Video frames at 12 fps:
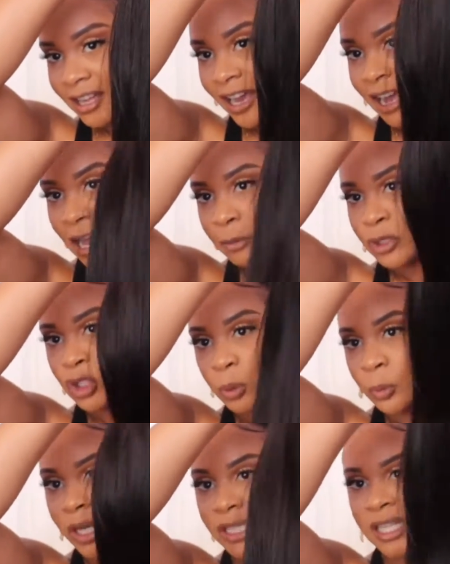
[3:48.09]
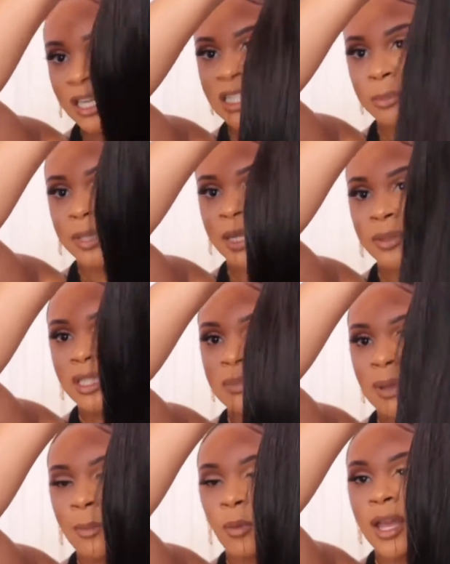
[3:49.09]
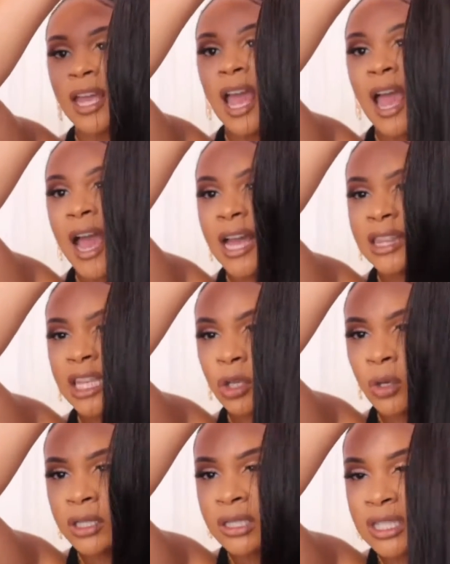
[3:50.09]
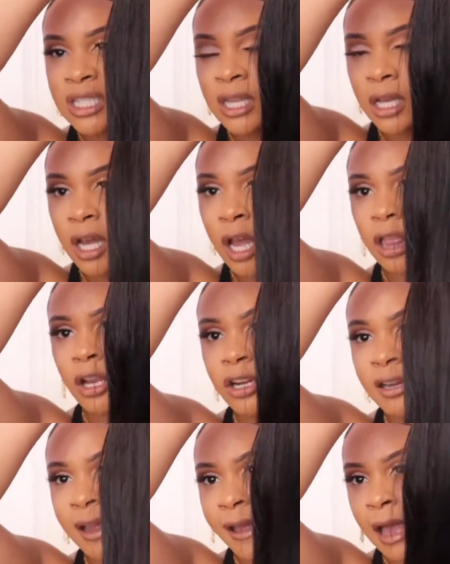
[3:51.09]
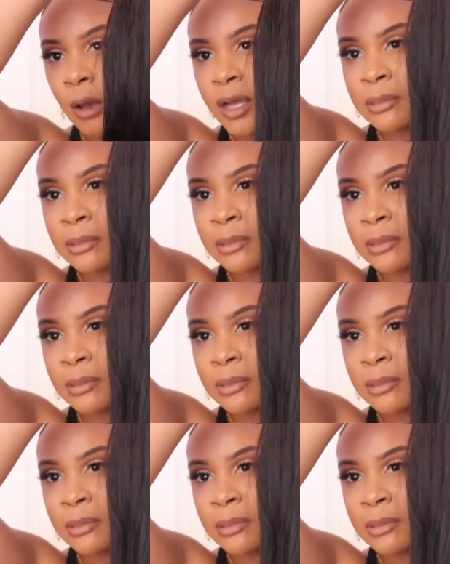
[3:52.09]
Like I'm super excited to play with this bad boy. I think you can see the color now.